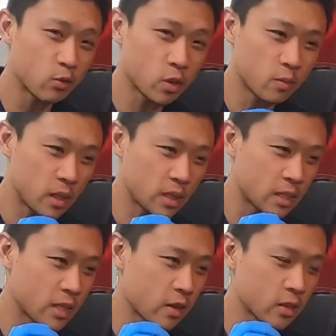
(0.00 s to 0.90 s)
which
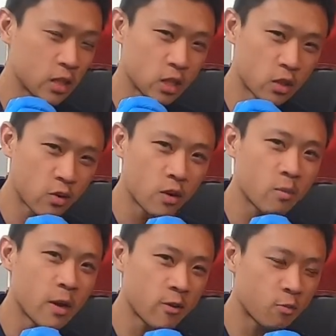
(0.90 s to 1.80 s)
means there's a certain
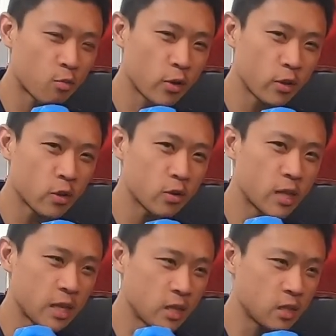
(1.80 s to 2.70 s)
amount of preload
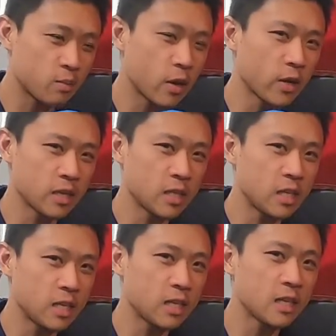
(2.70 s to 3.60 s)
that these bearings
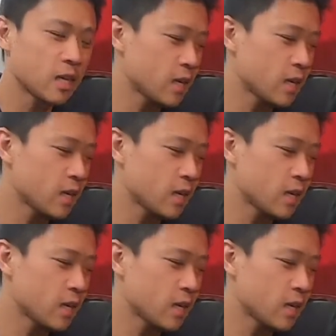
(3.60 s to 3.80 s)
need,